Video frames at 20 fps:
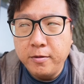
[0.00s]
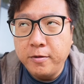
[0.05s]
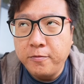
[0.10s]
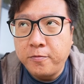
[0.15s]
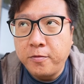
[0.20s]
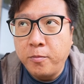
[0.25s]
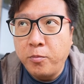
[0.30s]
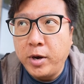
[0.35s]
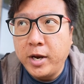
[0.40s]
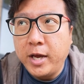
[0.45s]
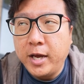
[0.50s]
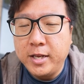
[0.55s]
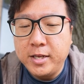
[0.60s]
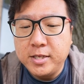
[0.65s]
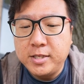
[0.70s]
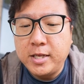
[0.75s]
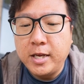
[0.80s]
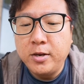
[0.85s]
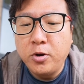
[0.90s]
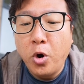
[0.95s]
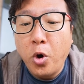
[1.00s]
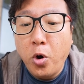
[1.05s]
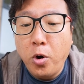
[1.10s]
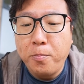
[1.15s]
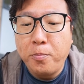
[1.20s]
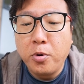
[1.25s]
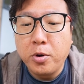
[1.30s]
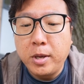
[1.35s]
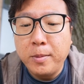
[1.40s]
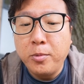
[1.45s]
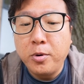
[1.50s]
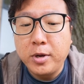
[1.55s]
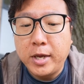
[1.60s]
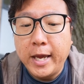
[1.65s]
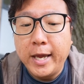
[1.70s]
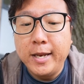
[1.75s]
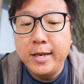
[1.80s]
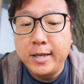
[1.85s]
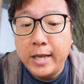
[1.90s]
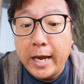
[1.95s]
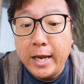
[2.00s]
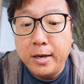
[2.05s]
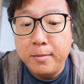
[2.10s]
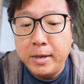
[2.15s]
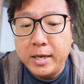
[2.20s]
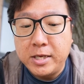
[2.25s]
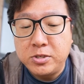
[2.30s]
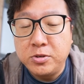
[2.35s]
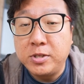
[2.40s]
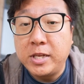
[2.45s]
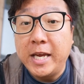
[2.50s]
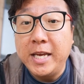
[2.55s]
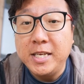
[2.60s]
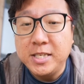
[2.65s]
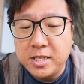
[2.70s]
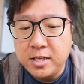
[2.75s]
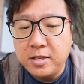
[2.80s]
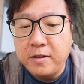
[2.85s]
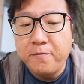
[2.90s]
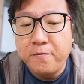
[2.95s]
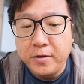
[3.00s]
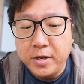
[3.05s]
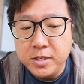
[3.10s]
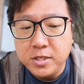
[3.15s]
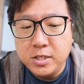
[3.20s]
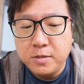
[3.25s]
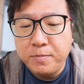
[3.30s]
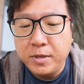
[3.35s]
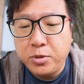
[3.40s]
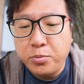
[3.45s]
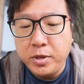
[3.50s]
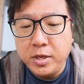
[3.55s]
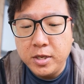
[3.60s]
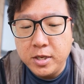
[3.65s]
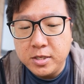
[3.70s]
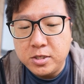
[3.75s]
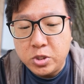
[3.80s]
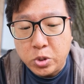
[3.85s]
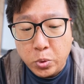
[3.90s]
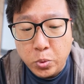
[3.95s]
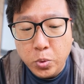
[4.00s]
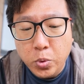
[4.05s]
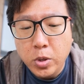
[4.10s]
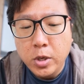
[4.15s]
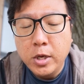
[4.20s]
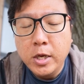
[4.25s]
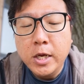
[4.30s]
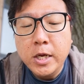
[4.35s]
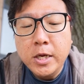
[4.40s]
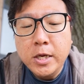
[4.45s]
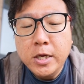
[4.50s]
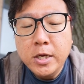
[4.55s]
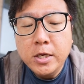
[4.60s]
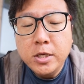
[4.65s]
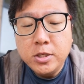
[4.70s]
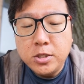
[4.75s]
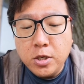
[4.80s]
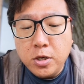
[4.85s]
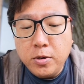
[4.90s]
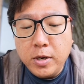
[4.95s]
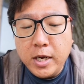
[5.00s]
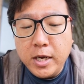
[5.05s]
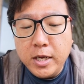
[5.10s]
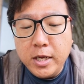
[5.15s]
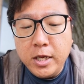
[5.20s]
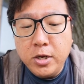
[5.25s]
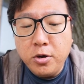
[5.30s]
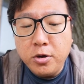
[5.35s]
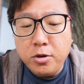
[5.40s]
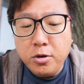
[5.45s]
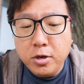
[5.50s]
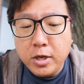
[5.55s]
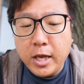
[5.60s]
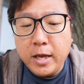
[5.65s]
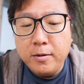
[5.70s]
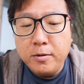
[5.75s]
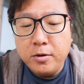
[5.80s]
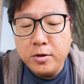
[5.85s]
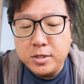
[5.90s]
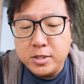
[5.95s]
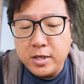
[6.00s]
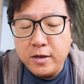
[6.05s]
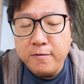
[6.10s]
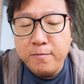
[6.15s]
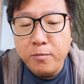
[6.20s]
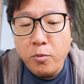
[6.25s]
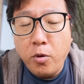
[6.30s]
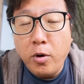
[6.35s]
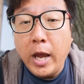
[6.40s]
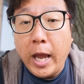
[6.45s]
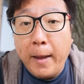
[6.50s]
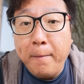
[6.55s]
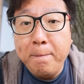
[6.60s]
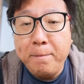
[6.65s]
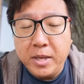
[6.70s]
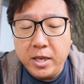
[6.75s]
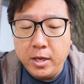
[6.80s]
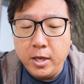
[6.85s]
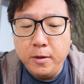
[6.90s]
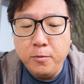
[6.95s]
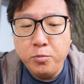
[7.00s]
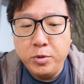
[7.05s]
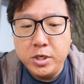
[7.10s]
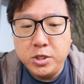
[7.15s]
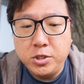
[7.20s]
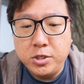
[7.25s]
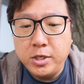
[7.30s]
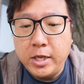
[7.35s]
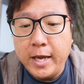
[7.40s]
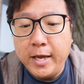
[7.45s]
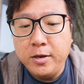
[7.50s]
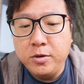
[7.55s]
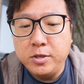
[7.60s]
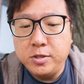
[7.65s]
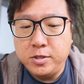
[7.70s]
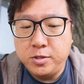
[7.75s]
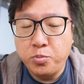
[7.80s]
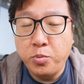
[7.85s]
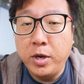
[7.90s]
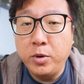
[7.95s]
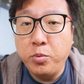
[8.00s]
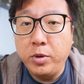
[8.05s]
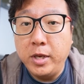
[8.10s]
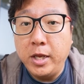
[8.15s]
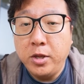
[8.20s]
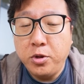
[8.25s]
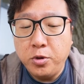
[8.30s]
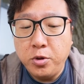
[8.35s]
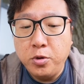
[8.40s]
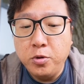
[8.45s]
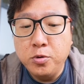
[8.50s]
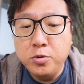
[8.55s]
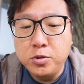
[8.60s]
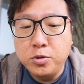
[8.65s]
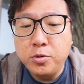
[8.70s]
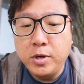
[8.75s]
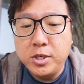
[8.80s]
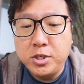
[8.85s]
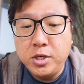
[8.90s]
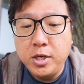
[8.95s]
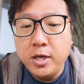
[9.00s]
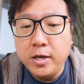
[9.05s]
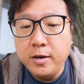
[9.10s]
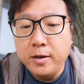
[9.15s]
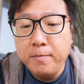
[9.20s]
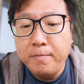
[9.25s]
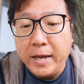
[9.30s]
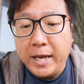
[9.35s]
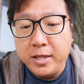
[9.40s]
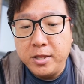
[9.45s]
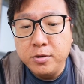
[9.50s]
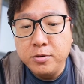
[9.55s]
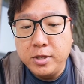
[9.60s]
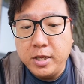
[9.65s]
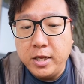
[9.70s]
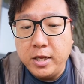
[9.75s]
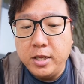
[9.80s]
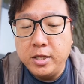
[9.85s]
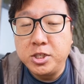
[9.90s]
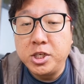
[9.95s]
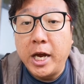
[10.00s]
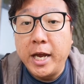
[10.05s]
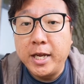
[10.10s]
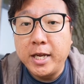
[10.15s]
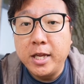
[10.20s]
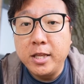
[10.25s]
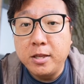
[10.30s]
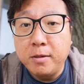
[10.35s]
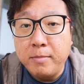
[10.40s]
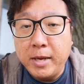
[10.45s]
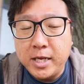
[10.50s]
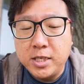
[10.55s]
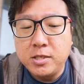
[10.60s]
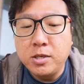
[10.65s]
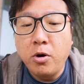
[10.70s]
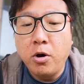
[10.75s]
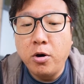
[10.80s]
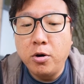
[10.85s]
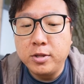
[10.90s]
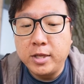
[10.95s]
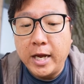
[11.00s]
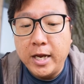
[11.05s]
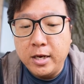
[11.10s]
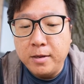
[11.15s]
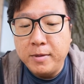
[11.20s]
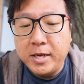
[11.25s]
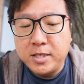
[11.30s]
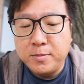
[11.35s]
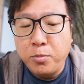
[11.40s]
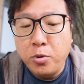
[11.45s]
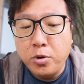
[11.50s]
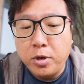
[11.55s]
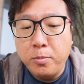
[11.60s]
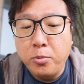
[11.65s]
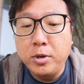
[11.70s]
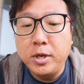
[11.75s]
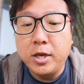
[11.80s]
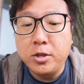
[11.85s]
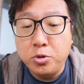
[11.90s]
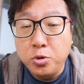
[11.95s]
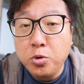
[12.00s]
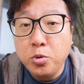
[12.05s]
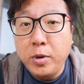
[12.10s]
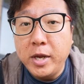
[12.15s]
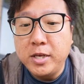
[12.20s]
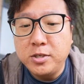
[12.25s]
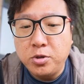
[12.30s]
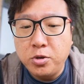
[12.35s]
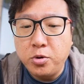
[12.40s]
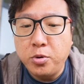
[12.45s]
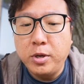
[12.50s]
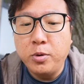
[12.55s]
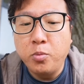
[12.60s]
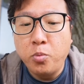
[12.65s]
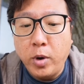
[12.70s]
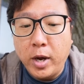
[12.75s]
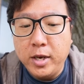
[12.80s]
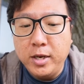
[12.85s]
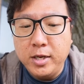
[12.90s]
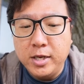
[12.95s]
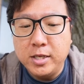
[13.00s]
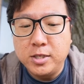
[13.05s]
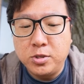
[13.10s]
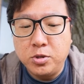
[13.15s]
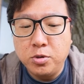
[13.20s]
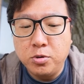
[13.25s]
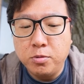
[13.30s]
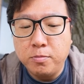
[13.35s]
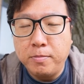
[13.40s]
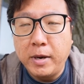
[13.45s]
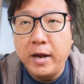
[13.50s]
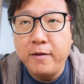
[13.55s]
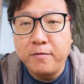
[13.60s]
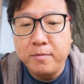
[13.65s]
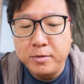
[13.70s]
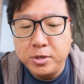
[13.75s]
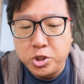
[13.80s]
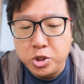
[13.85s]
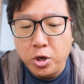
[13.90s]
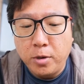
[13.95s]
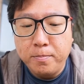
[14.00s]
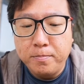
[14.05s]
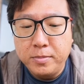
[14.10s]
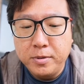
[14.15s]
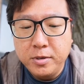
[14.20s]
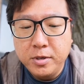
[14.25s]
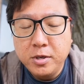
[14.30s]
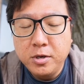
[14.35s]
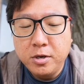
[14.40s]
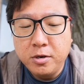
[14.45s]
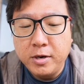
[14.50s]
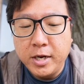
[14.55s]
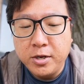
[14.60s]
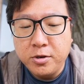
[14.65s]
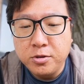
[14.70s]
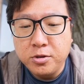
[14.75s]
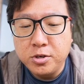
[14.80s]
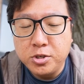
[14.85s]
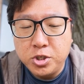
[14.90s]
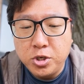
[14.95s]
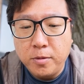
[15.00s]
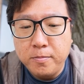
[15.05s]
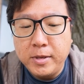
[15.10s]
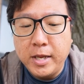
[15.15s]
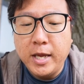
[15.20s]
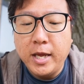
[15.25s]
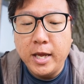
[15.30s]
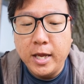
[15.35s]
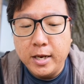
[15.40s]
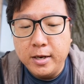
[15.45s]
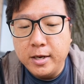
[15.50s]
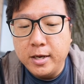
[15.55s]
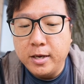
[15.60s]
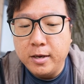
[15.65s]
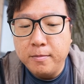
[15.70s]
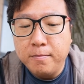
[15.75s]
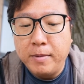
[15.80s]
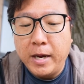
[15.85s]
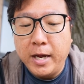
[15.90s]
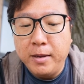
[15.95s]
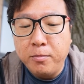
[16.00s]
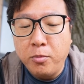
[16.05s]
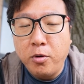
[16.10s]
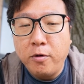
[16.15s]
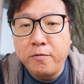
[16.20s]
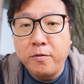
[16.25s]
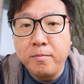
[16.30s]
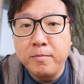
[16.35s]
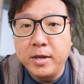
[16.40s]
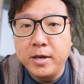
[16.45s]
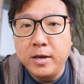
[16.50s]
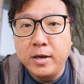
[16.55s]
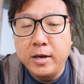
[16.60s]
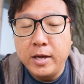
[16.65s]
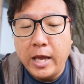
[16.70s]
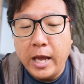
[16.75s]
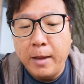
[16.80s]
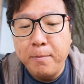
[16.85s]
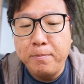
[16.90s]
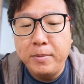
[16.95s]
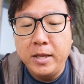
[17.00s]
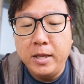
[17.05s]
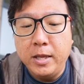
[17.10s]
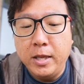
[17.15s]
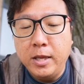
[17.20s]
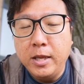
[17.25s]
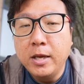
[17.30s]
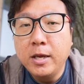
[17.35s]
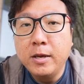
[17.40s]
from what I understand, all Pokemon can Dynamax. So there is a difference between these two. So in order to get yourself more MP, which that's what we need to use to actually battle the Gigantamax or Dynamax Pokemon, there are two ways to do it. One is to buy from the shop. Alright, go to the shop there and buy more from the MP,